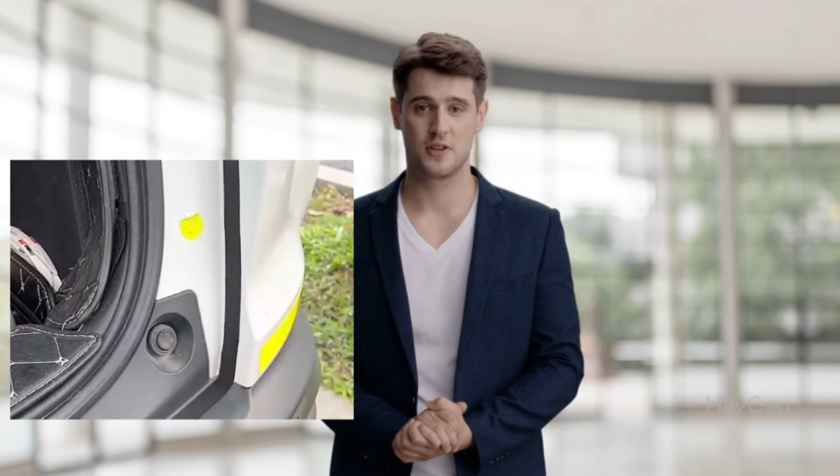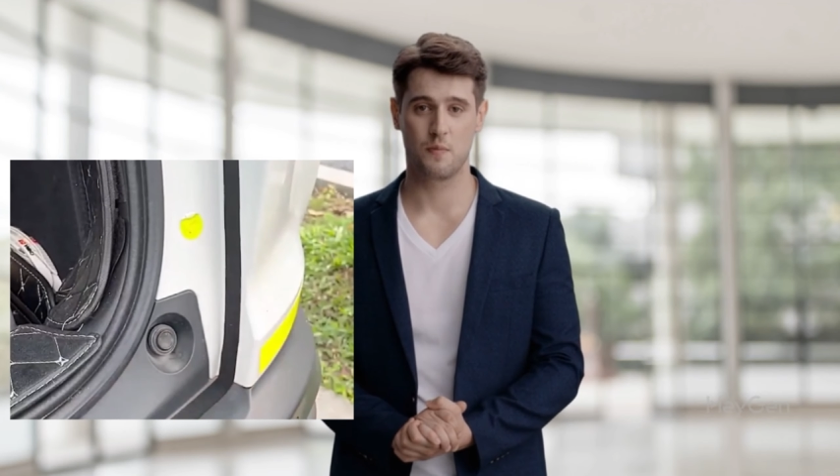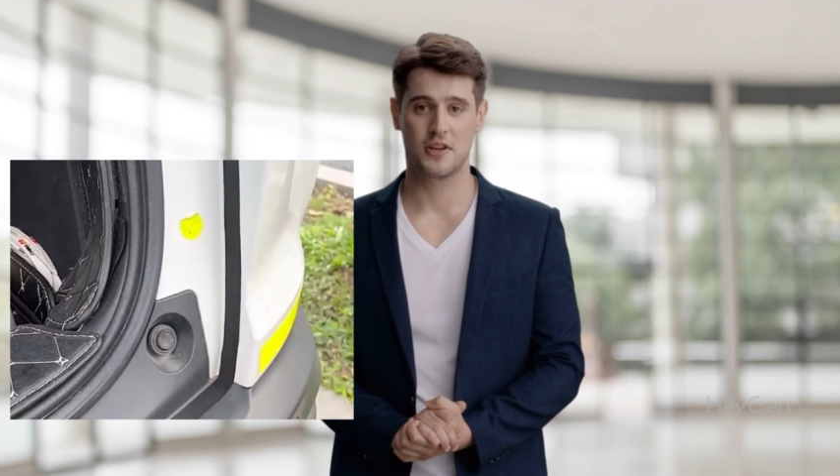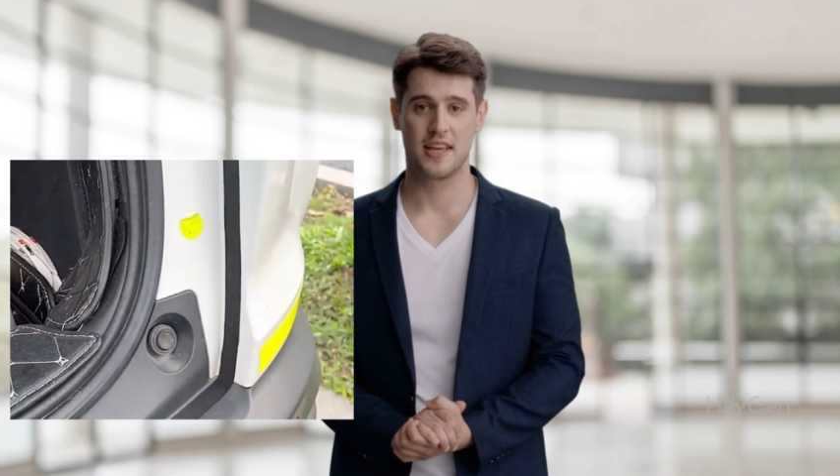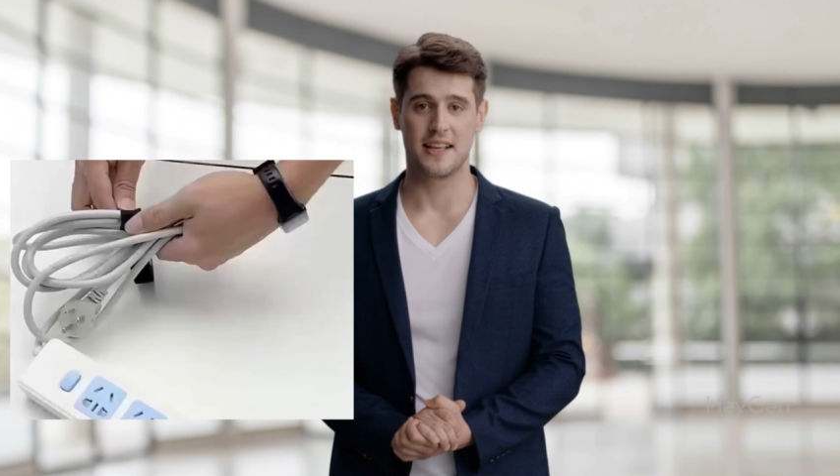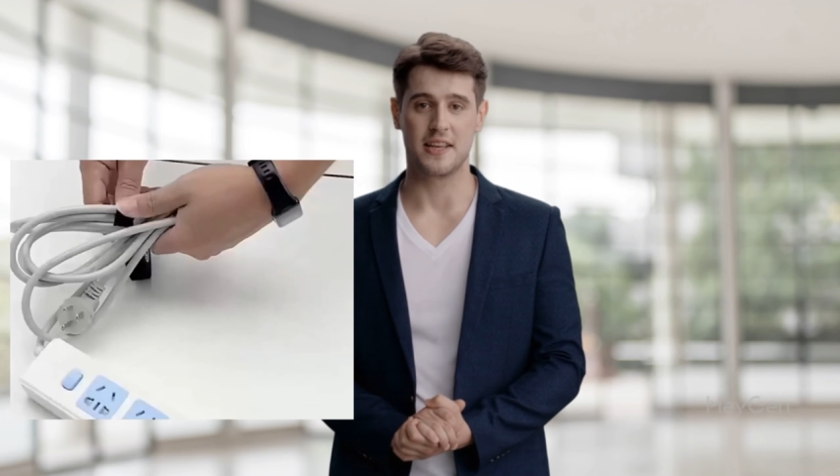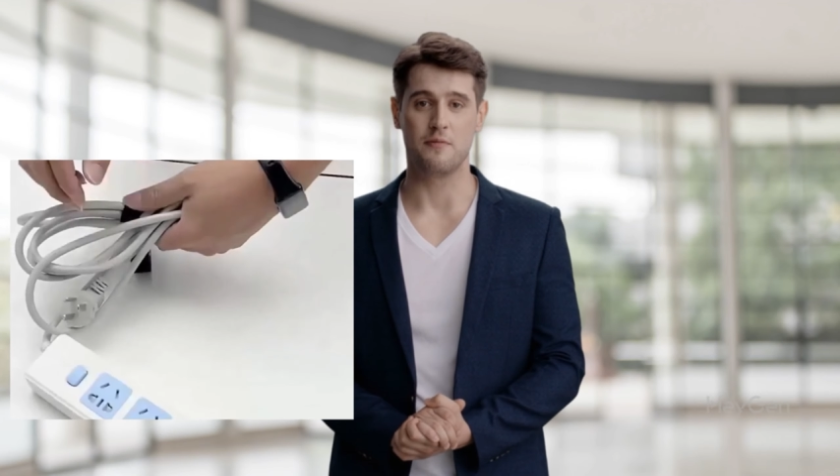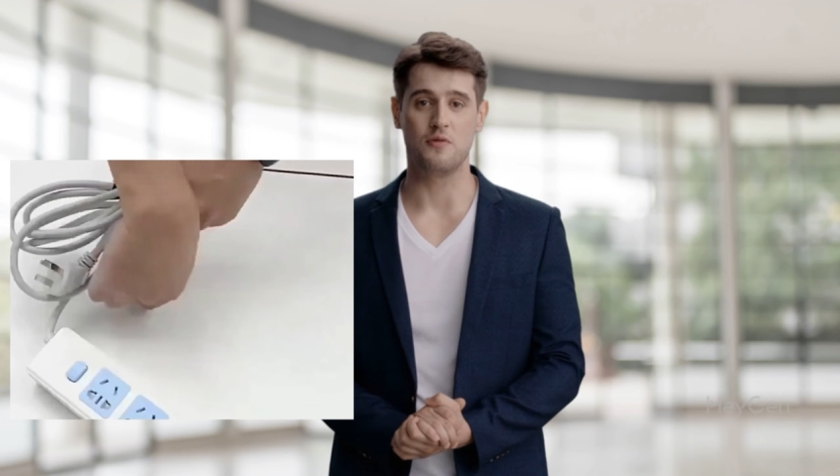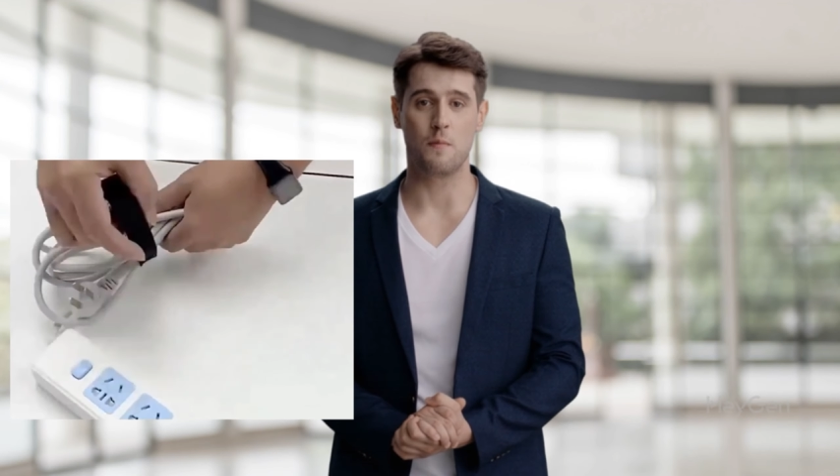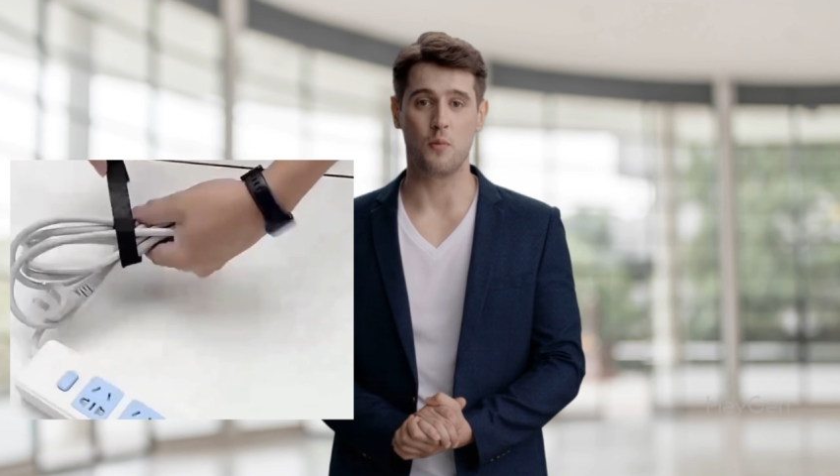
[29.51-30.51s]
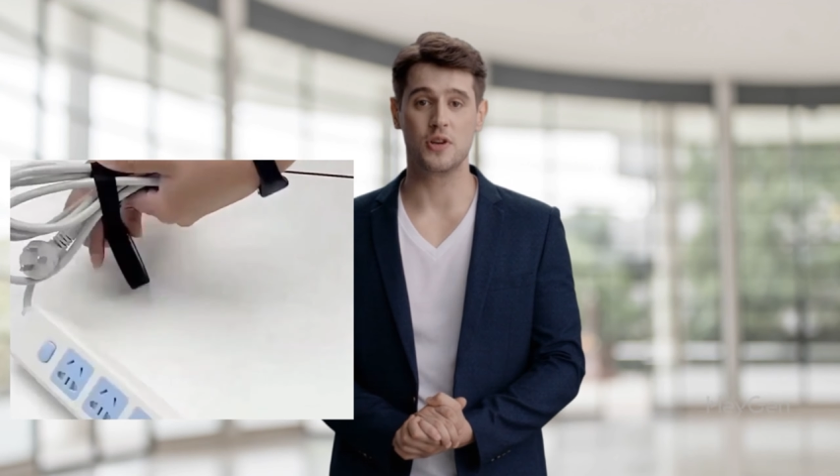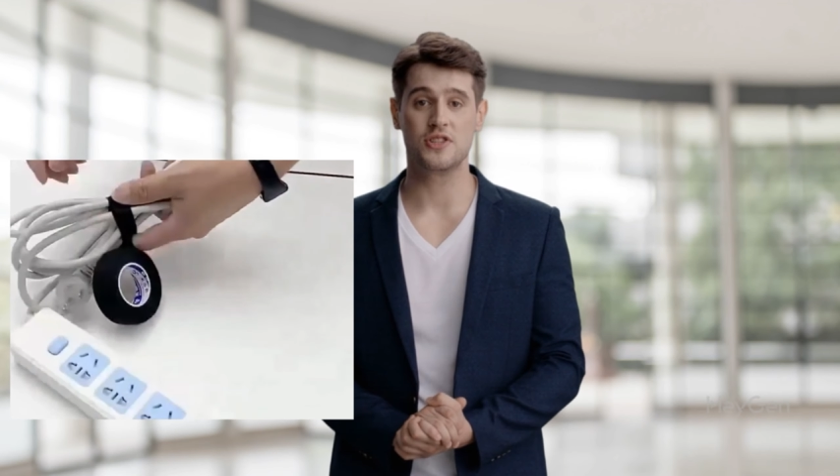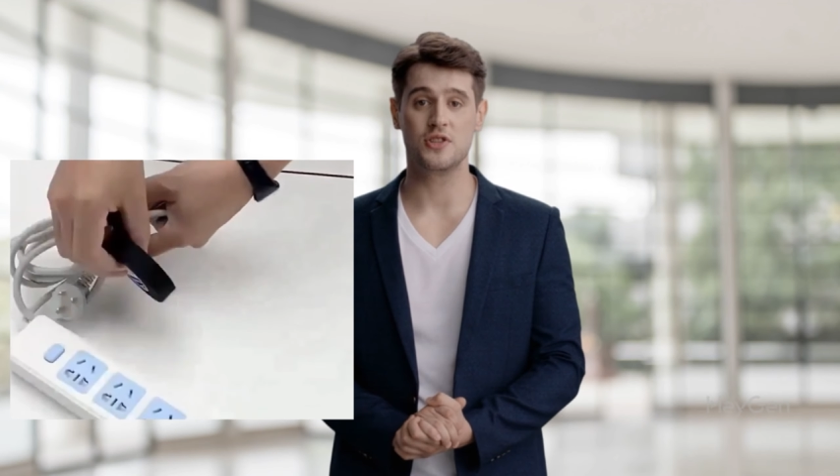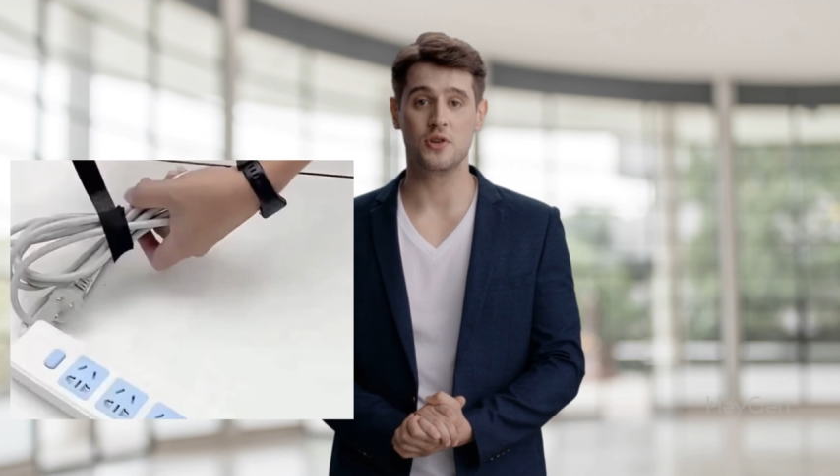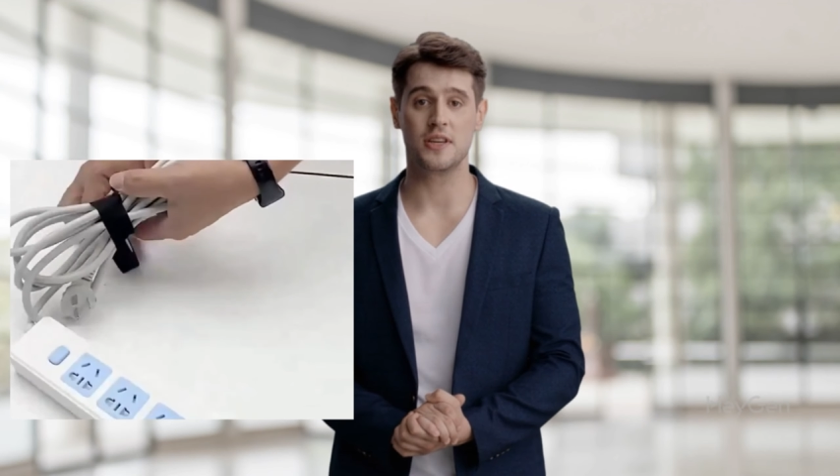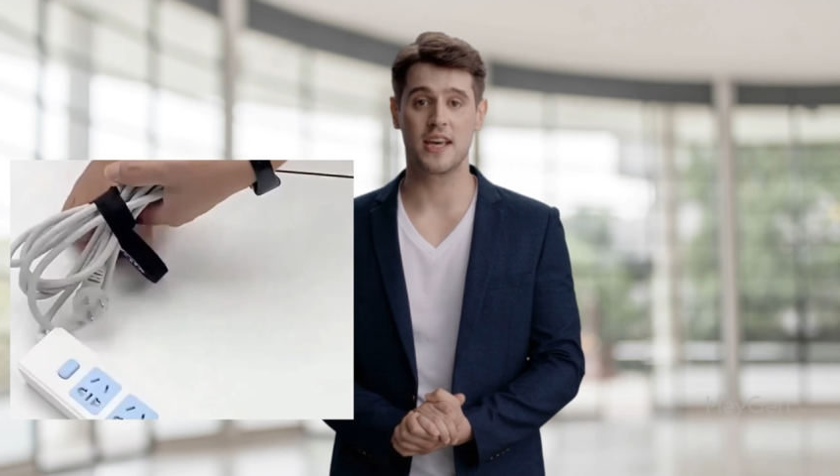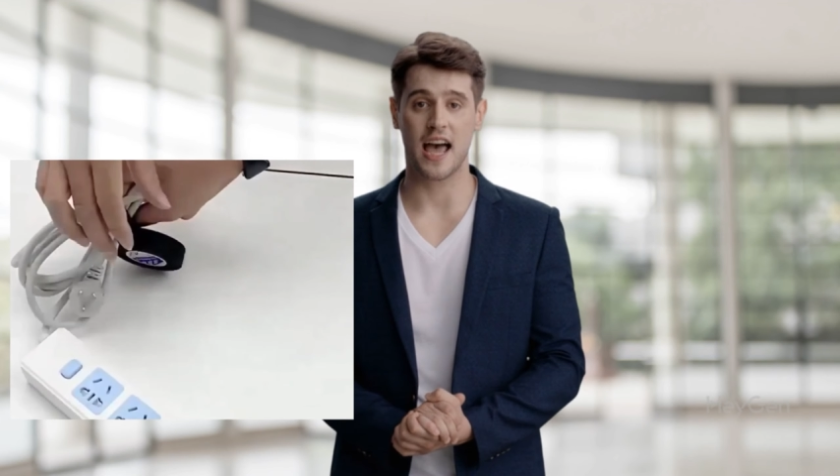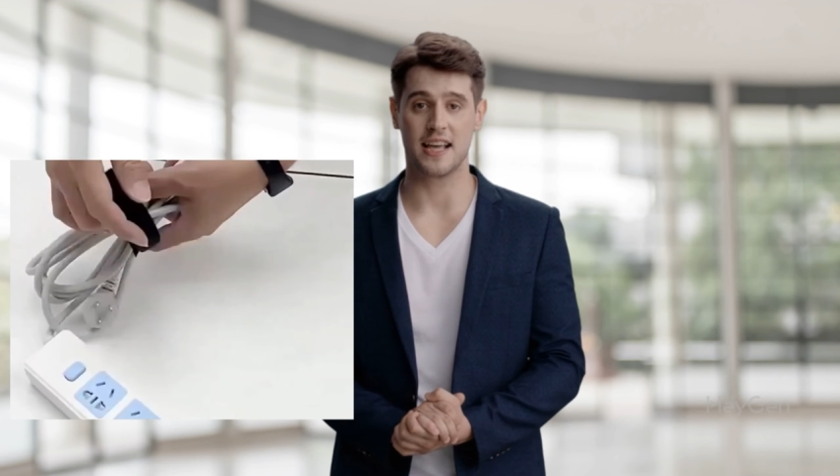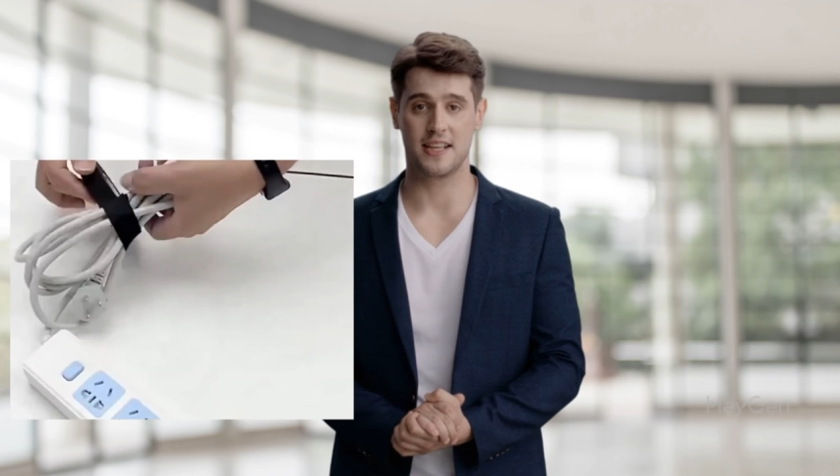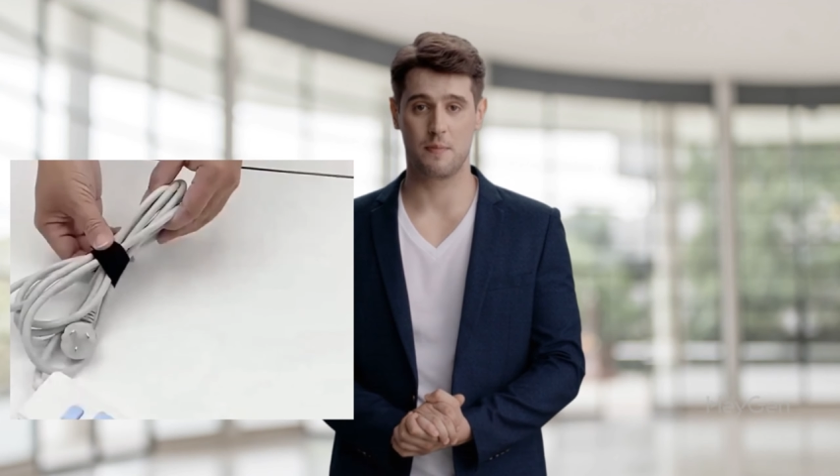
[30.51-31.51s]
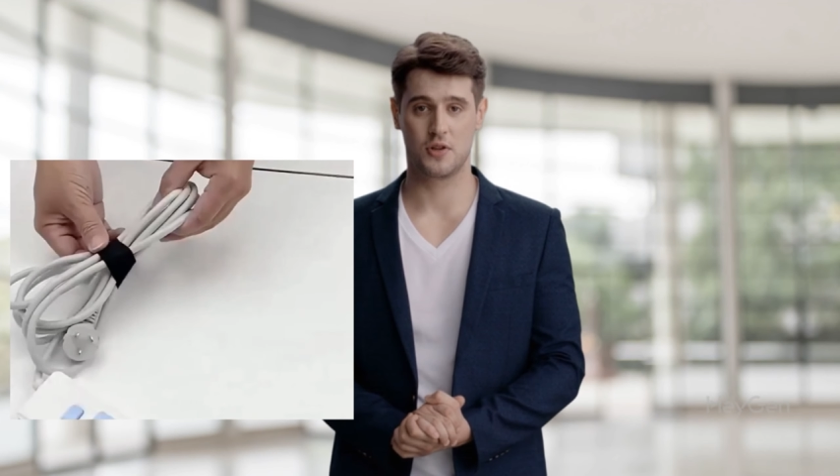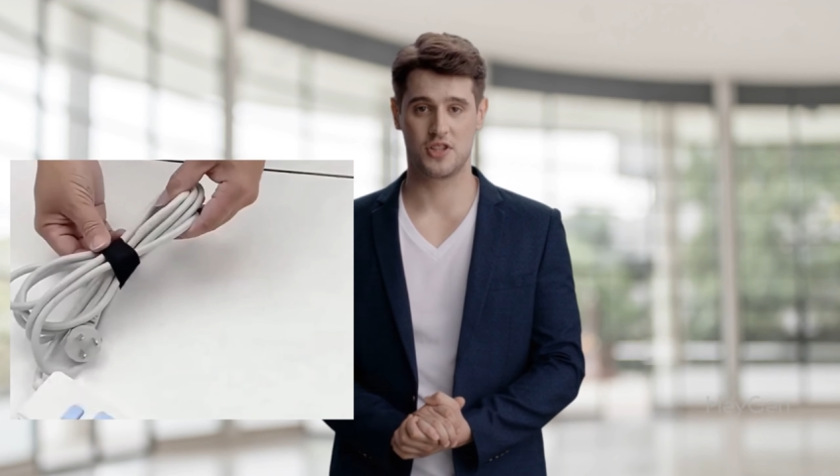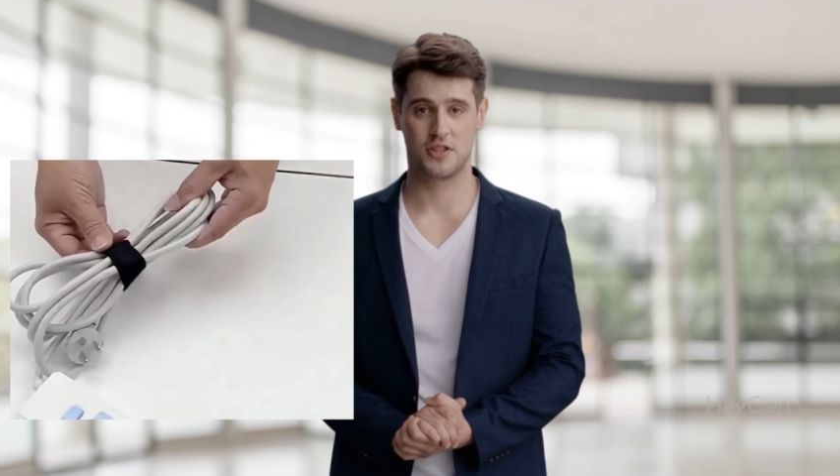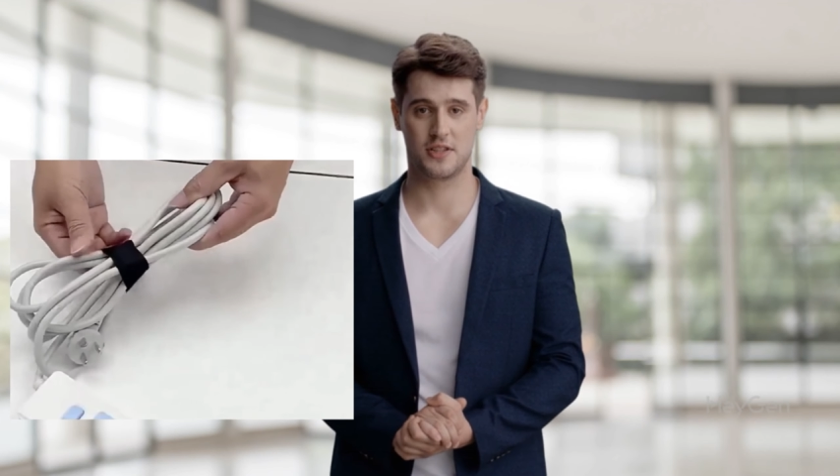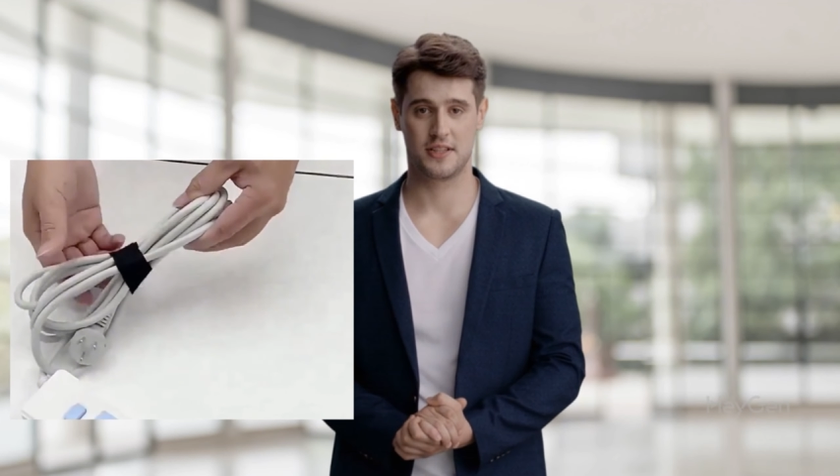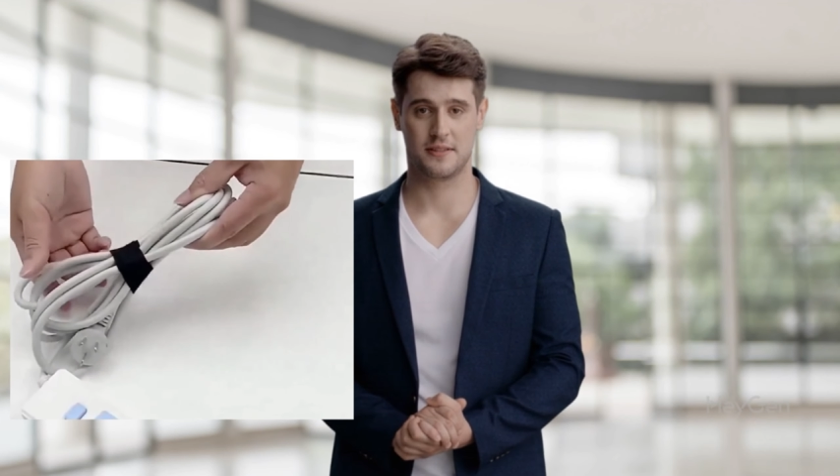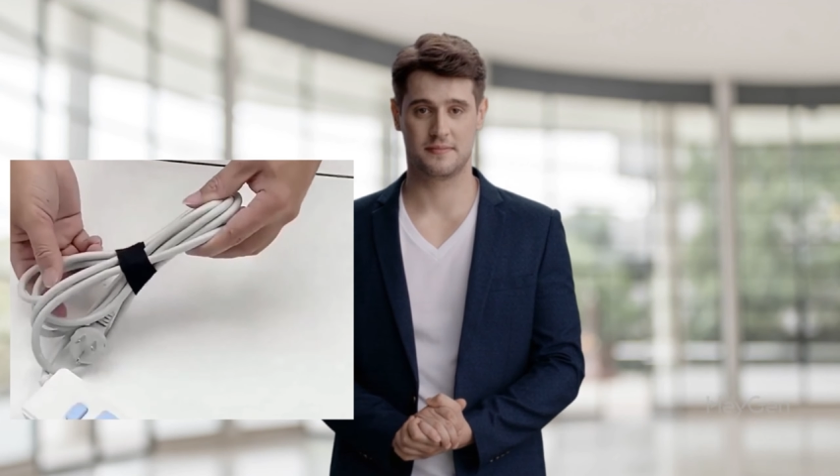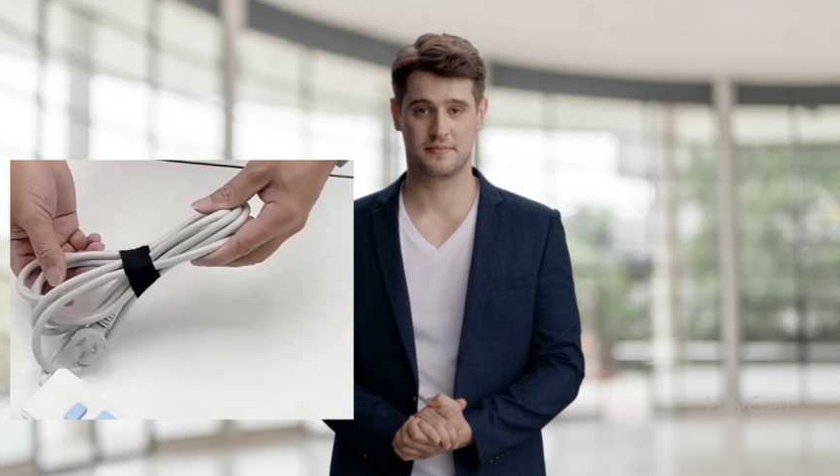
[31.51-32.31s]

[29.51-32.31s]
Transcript: to protect them from moisture and high temperatures.